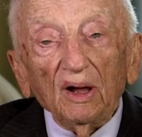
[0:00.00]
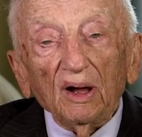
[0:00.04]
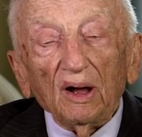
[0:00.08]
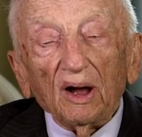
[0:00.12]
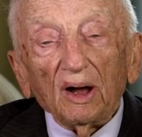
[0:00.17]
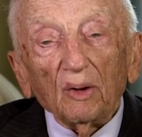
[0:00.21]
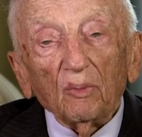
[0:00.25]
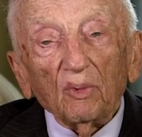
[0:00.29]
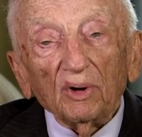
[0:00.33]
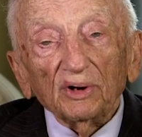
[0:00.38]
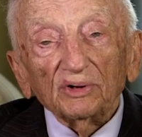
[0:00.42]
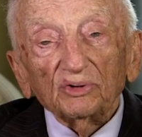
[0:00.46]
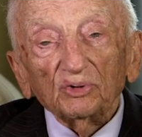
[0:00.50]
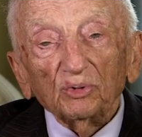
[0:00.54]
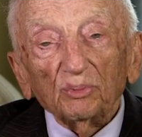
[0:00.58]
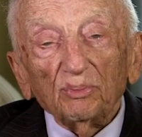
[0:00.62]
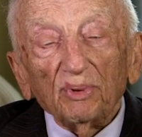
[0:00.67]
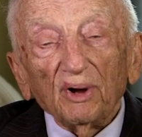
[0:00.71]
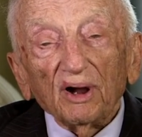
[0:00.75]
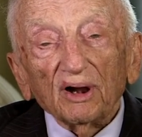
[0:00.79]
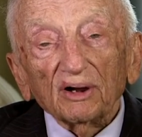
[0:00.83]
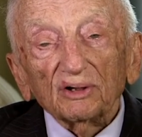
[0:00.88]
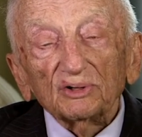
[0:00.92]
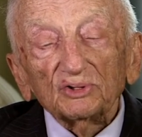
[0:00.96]
I want to
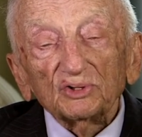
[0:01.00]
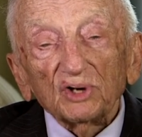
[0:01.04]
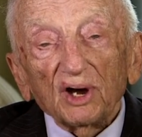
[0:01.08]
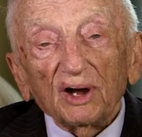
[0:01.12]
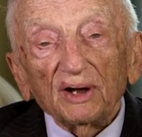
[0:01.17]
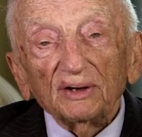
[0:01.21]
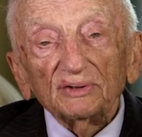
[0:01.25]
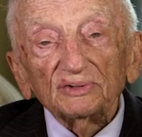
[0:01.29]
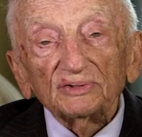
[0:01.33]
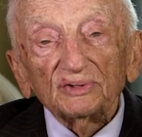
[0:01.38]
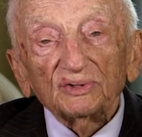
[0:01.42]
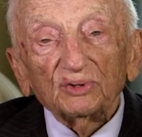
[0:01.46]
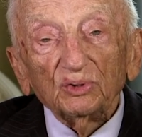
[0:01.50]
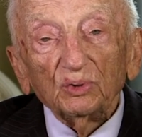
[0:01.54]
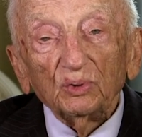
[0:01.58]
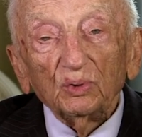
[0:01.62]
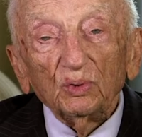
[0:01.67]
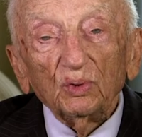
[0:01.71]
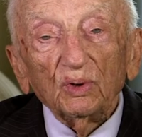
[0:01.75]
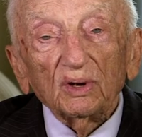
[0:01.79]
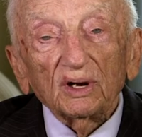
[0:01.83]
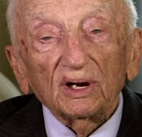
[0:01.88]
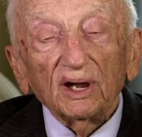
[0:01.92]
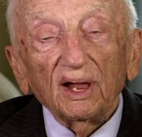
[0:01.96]
apologize
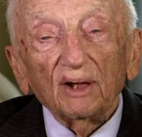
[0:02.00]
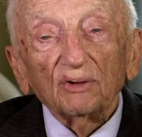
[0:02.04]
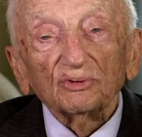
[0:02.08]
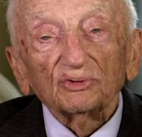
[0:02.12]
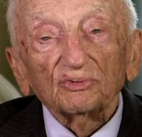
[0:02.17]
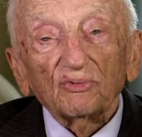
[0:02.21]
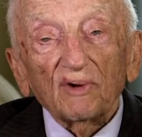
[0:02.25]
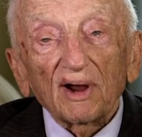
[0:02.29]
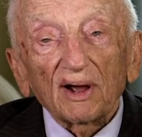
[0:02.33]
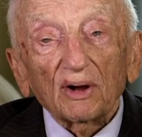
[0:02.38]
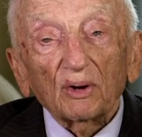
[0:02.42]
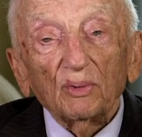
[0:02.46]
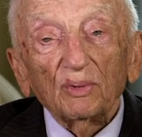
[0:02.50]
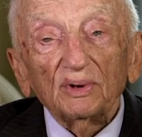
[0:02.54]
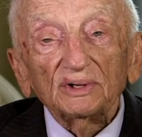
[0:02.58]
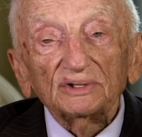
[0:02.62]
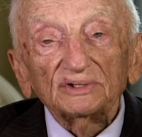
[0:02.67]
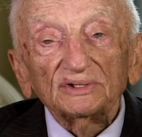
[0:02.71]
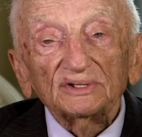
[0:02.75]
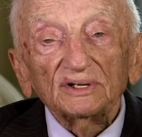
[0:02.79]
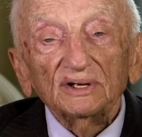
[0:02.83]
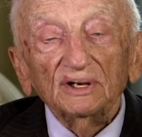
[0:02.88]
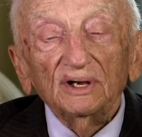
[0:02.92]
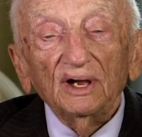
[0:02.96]
to Klaus
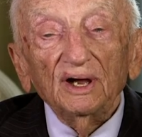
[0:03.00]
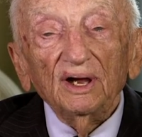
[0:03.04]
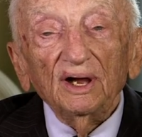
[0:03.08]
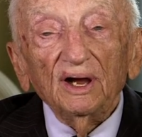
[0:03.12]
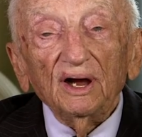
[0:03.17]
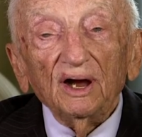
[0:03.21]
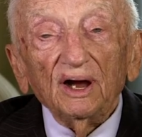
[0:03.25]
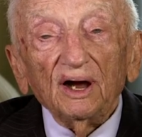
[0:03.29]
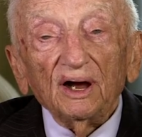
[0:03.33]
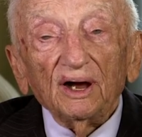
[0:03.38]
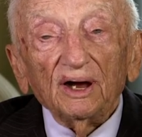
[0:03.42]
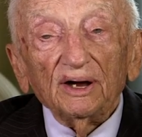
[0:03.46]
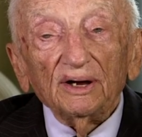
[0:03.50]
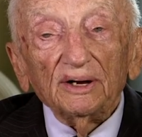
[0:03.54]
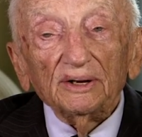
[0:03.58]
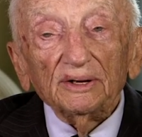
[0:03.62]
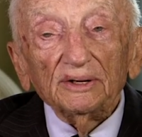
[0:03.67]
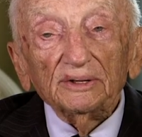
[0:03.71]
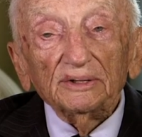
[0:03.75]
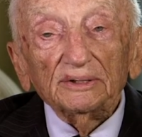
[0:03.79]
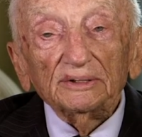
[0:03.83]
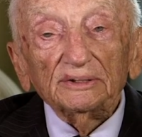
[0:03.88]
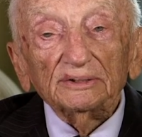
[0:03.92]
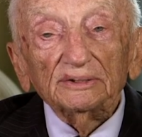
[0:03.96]
Reckwitz,
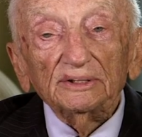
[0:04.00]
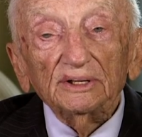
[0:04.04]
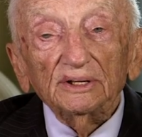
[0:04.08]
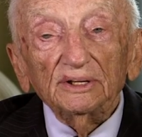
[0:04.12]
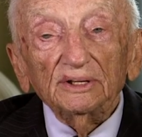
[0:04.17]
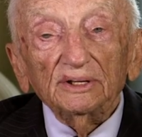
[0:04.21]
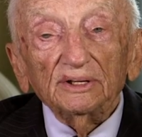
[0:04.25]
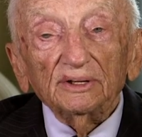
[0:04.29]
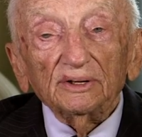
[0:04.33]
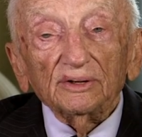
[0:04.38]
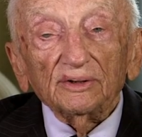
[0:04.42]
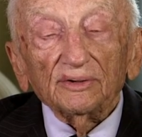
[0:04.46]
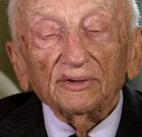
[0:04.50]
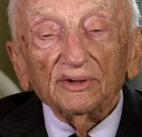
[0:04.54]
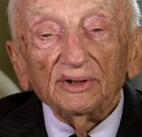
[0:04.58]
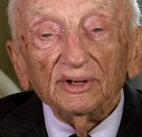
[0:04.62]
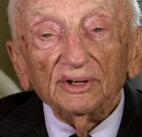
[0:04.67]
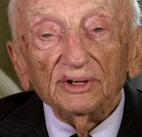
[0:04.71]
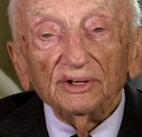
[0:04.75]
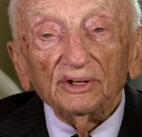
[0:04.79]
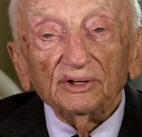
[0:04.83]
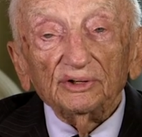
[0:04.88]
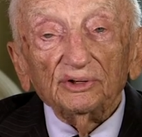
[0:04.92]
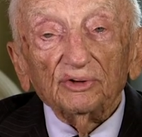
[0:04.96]

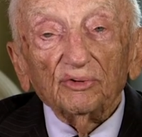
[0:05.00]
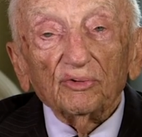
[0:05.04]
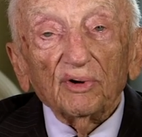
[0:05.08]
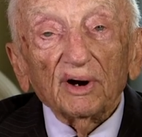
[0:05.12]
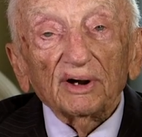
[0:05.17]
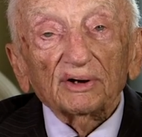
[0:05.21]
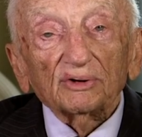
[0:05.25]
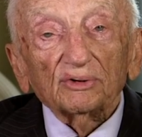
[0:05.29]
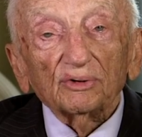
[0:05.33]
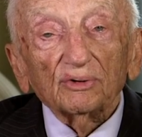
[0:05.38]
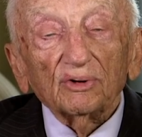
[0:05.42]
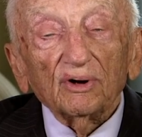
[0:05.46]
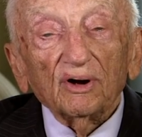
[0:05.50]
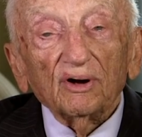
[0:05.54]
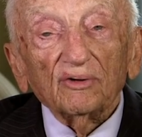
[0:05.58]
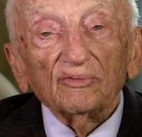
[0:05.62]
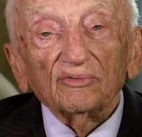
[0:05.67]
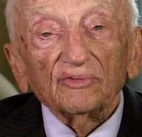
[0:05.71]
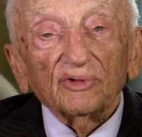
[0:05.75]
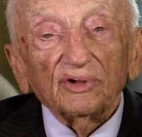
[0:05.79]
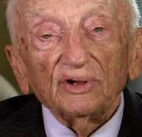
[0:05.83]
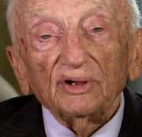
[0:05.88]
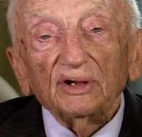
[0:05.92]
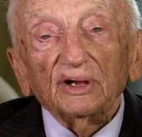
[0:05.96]
the director
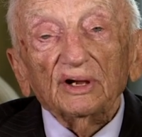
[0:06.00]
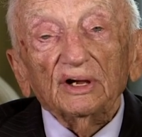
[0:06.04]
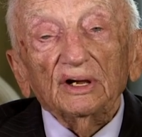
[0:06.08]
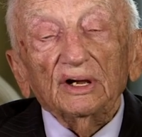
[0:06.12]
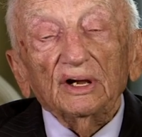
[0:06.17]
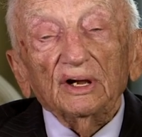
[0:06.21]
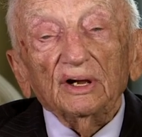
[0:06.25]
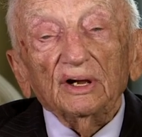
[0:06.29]
of the